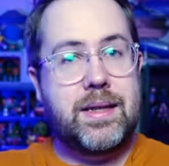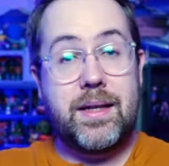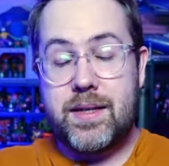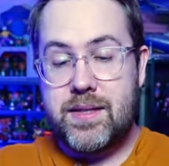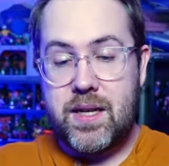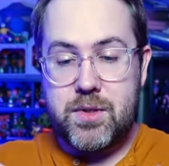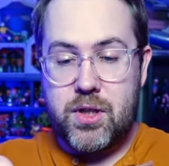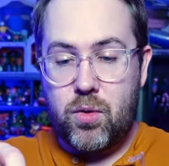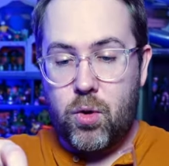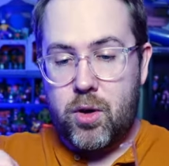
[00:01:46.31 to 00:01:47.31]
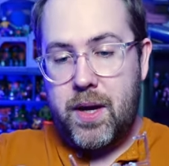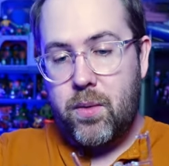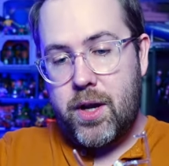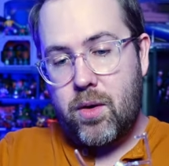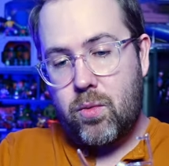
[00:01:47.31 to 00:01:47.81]
Like I said, I'm just going to work my
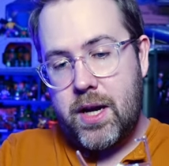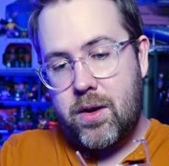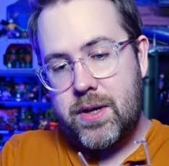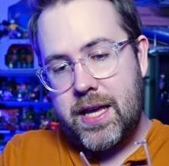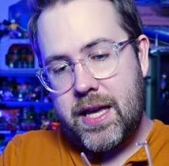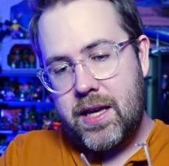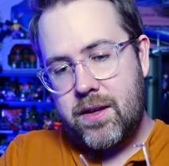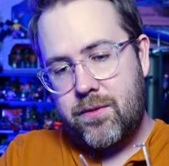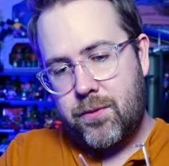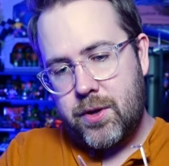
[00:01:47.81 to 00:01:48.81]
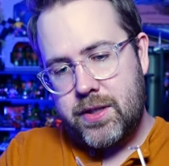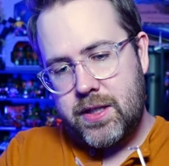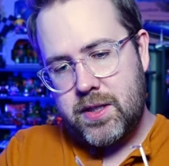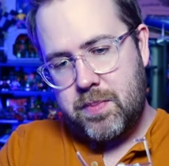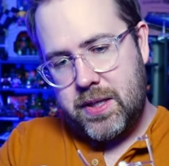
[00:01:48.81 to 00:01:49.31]
way around and free
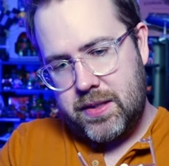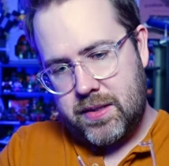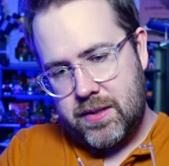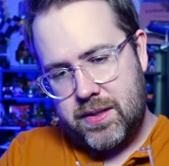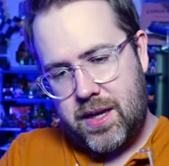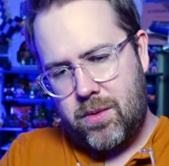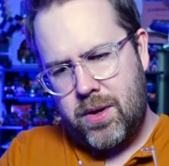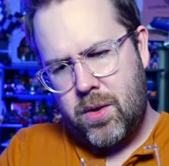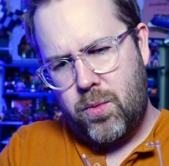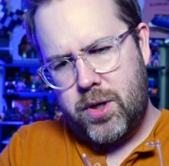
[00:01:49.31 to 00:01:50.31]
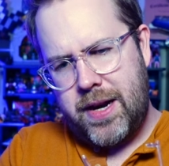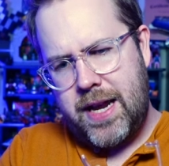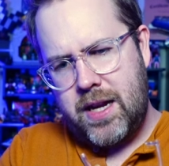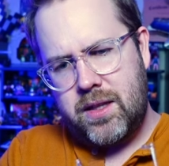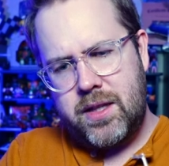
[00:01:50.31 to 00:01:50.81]
these pieces. Now, when you're
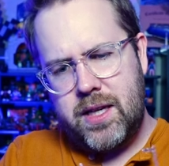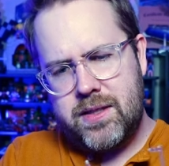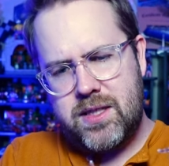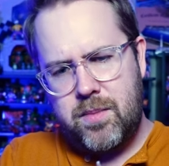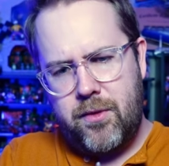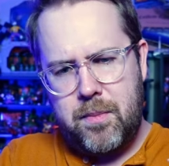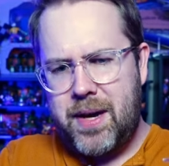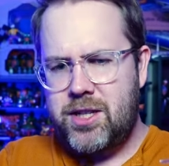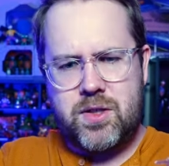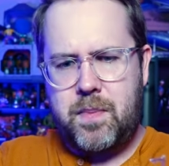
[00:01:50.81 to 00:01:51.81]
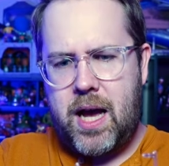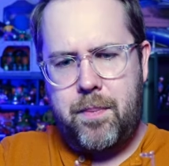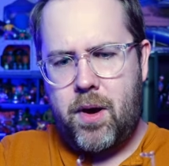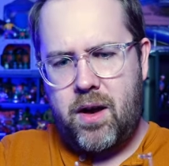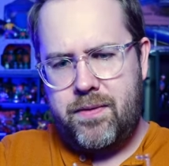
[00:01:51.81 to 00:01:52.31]
handling it, some of them might just
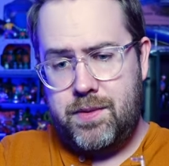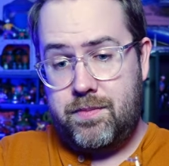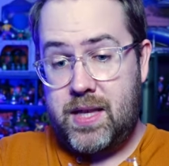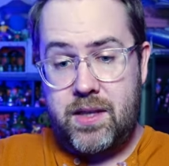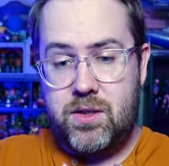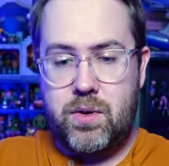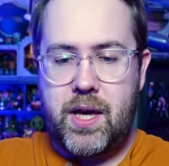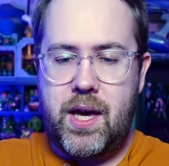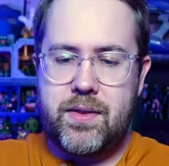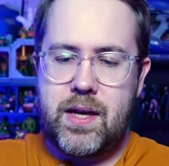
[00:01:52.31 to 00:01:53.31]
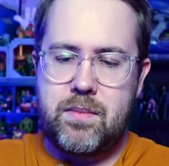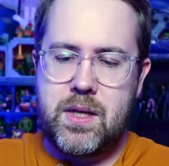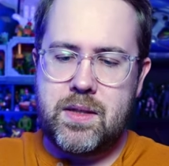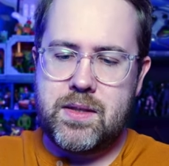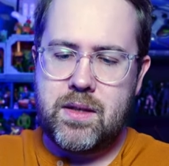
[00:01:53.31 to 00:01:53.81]
pop off, and that's okay. That
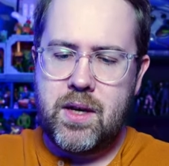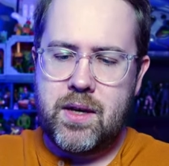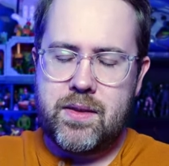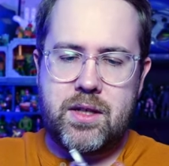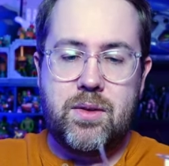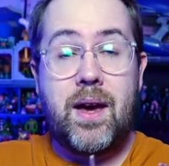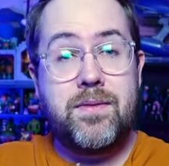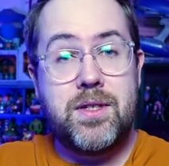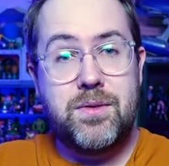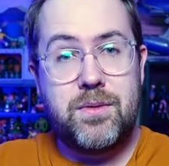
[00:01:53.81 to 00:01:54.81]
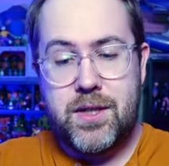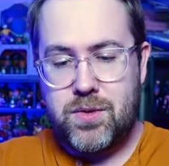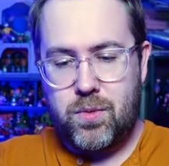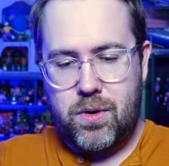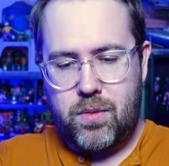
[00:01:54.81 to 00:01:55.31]
means that you have to do
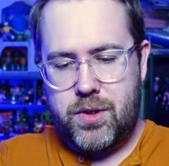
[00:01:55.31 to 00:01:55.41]
less work,